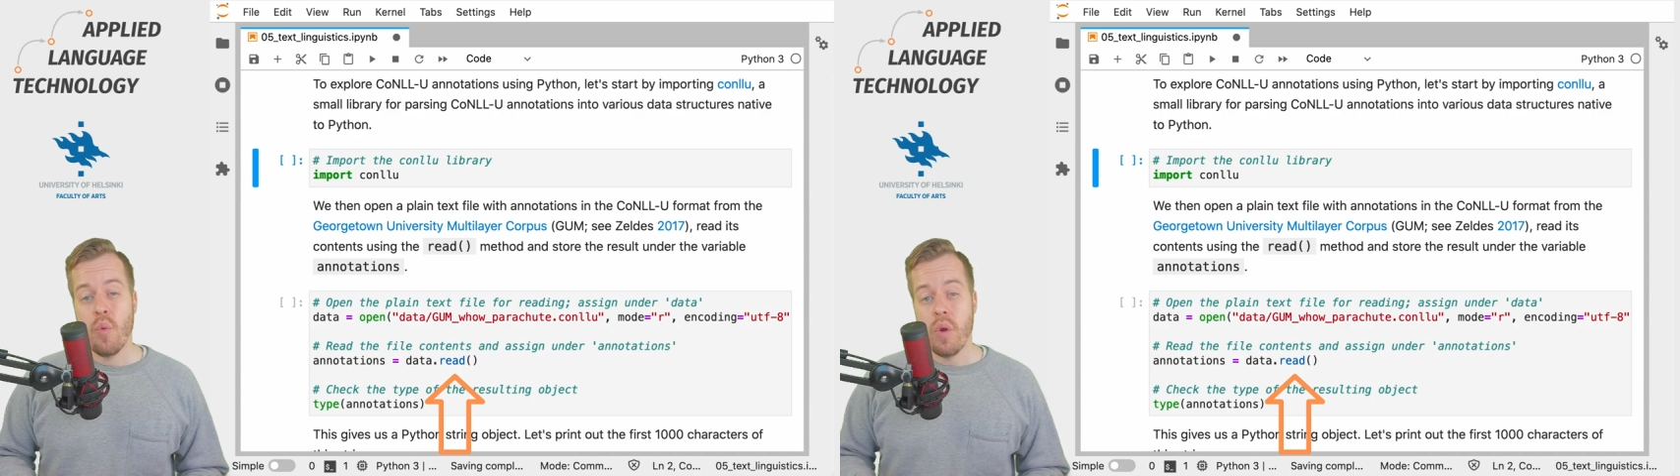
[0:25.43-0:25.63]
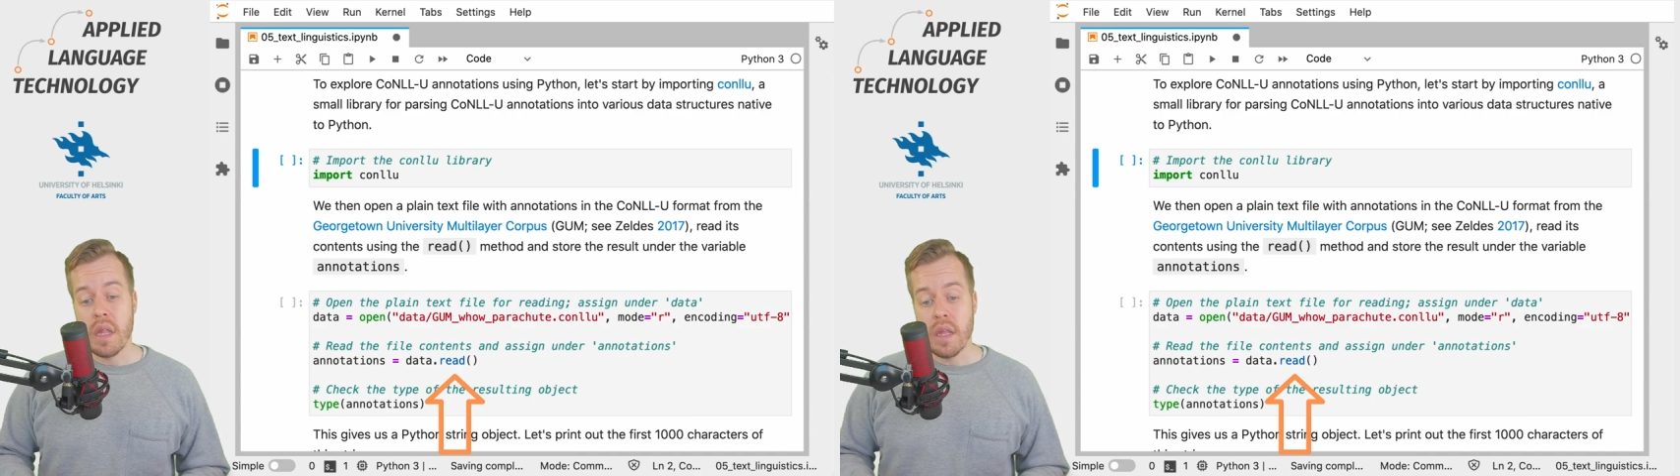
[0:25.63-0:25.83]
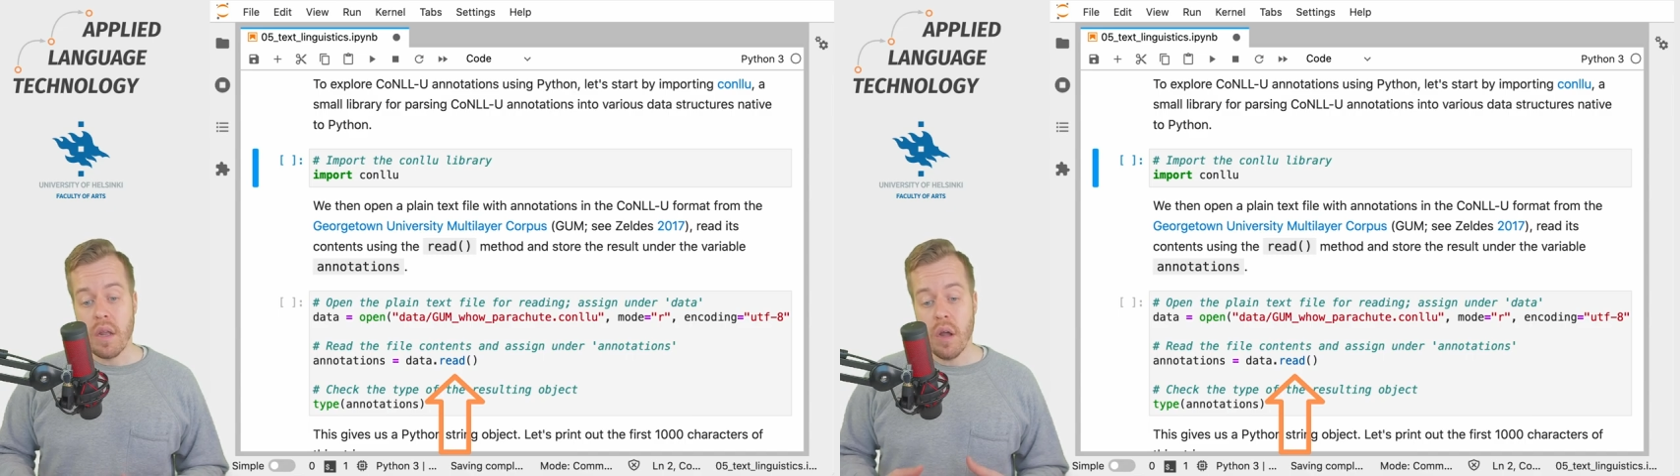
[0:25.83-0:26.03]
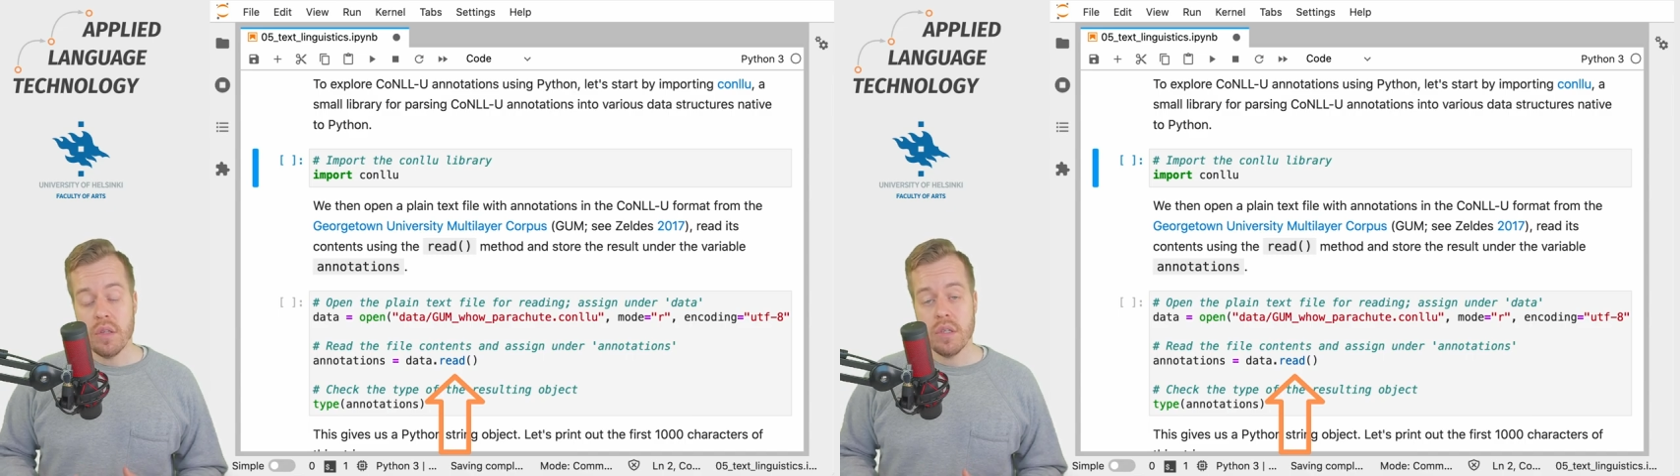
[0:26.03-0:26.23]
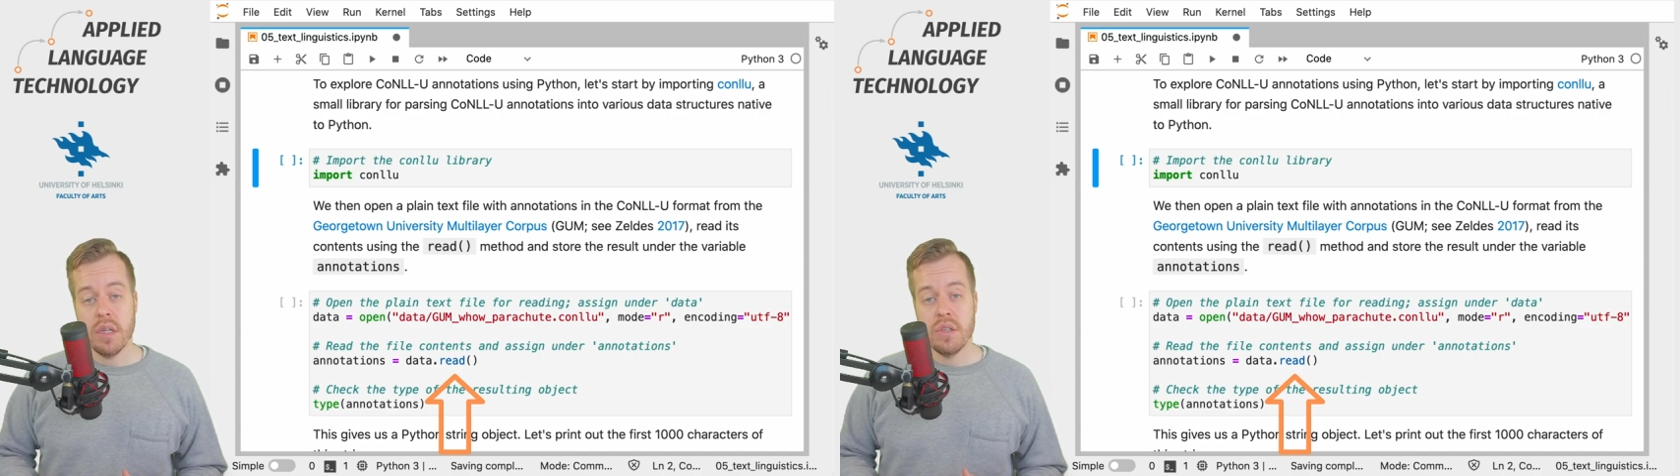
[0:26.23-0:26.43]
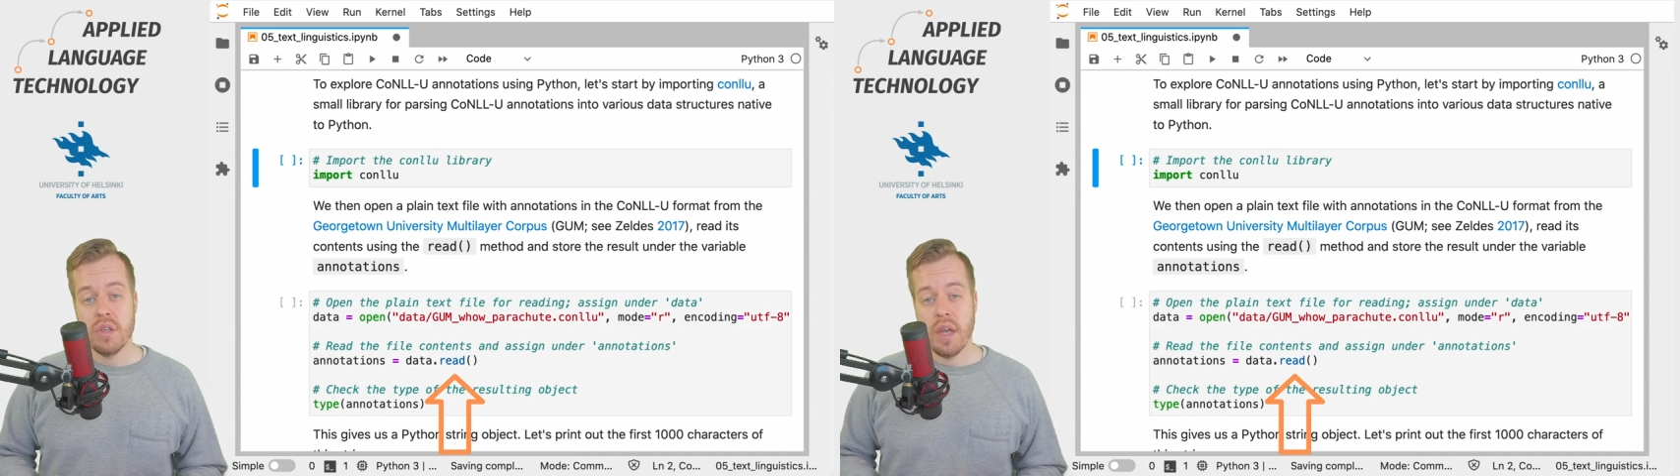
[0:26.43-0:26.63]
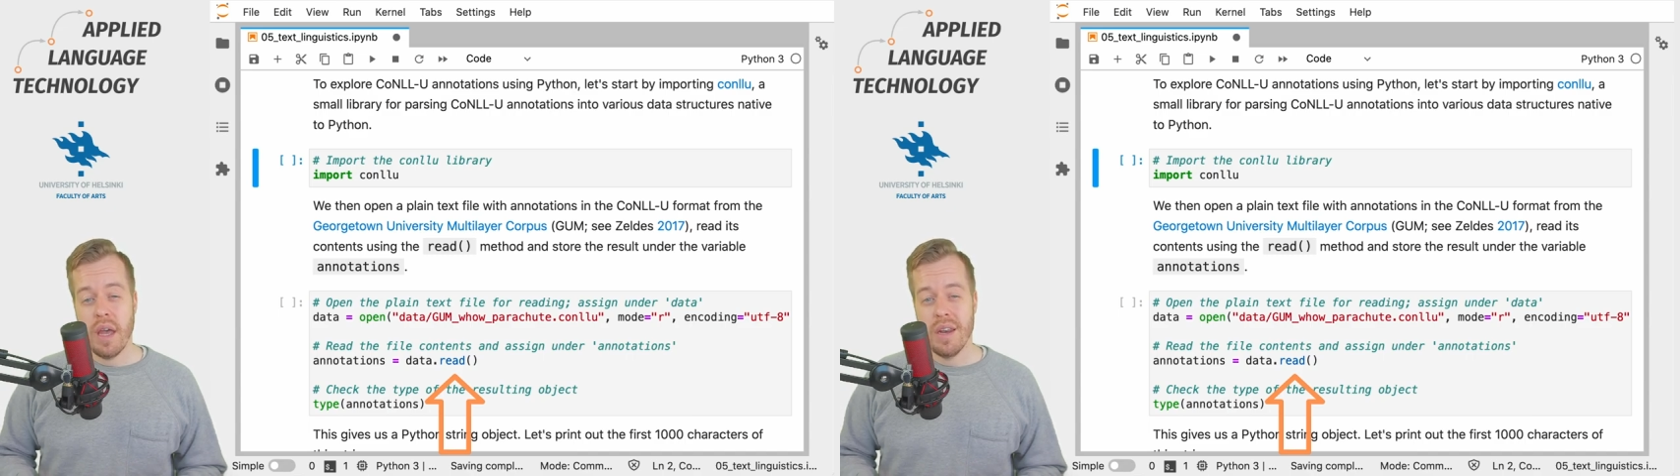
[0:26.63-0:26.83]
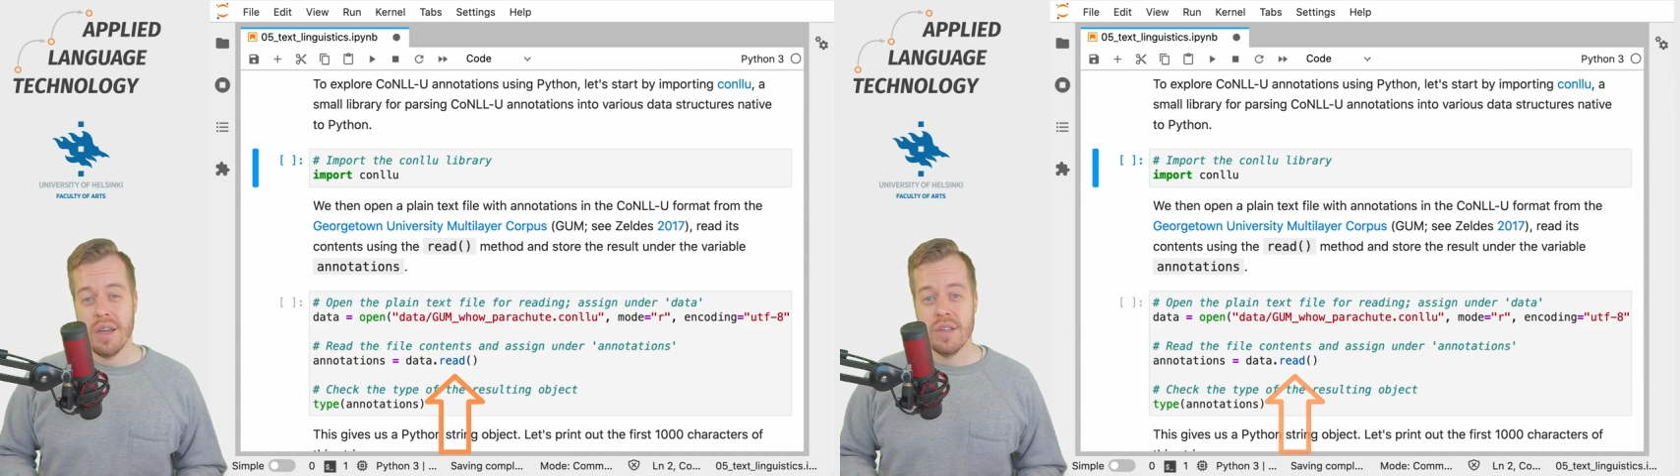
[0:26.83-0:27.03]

read the contents and